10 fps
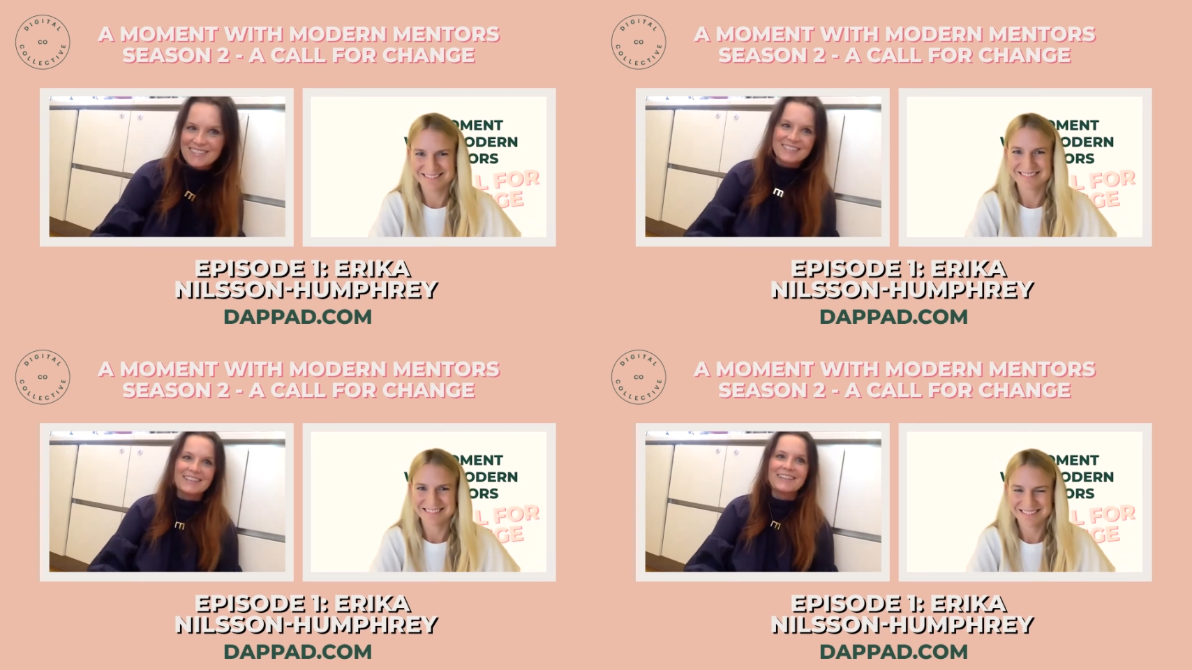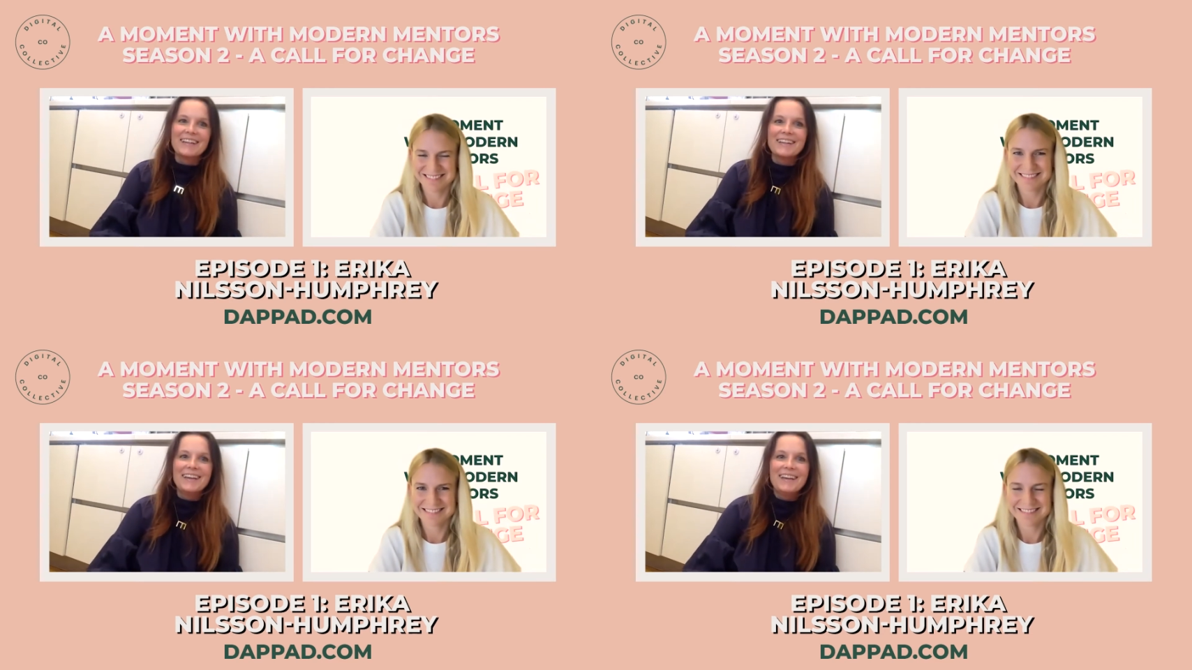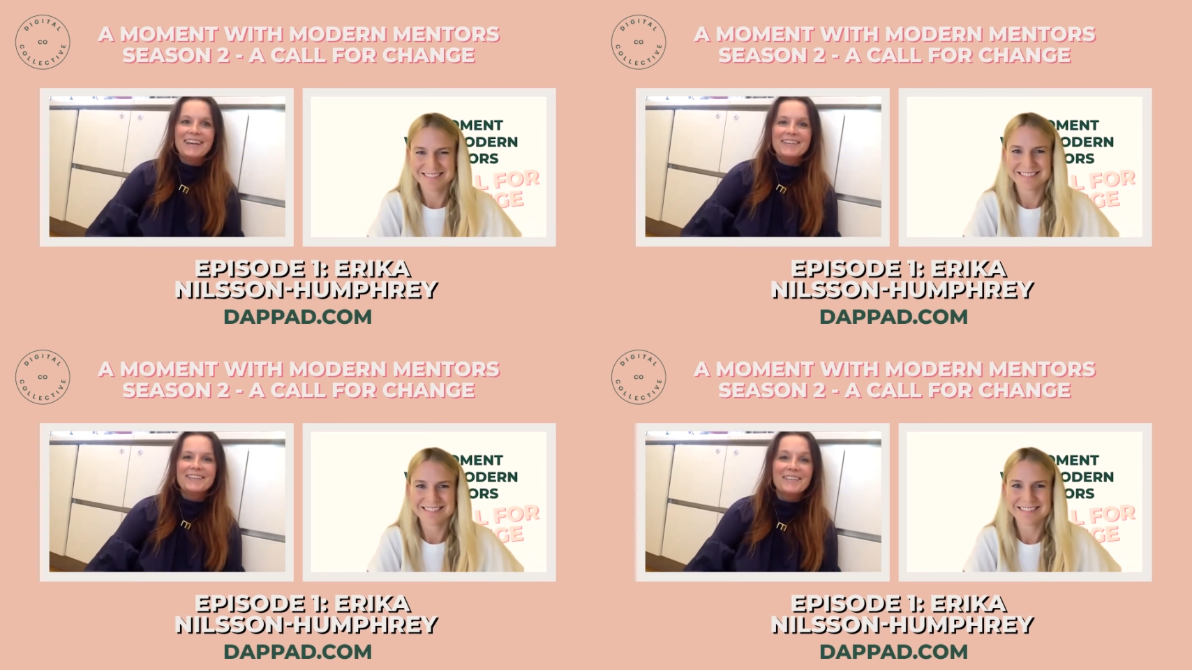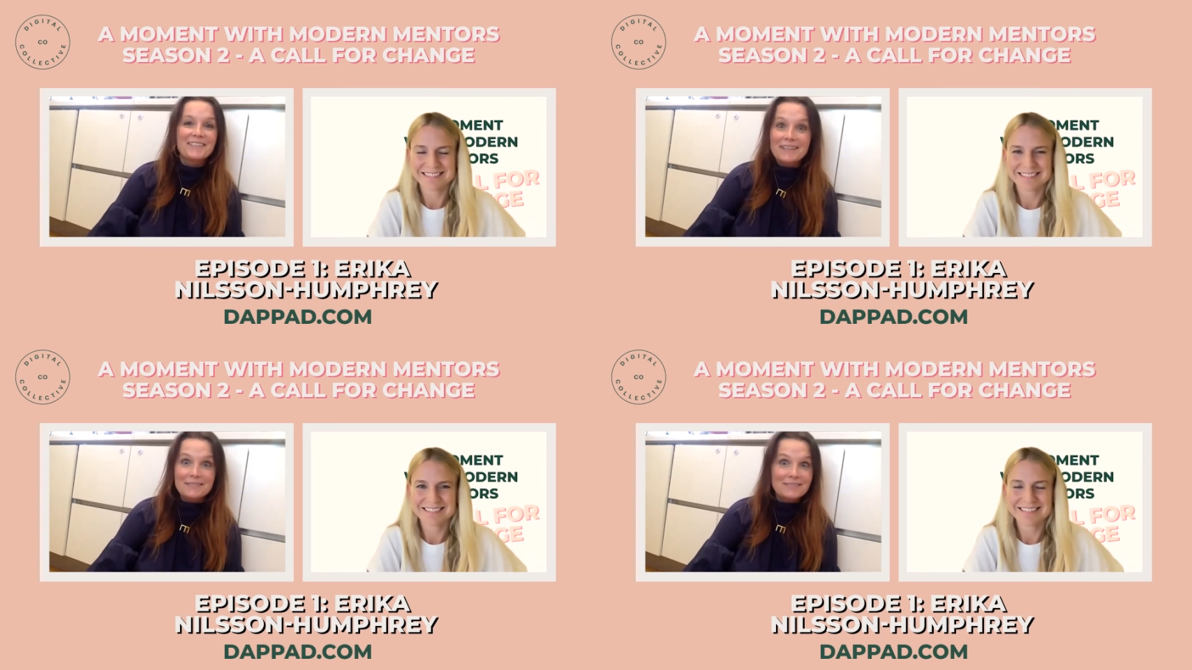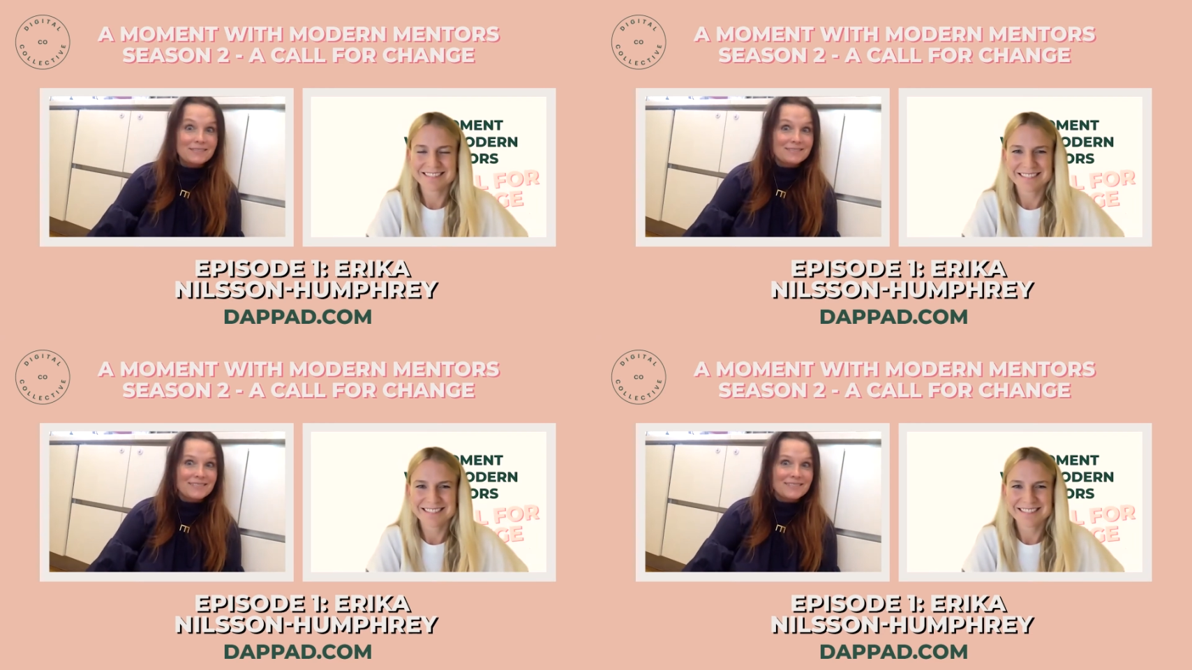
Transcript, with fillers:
Speaker 1: on and like you go like ooh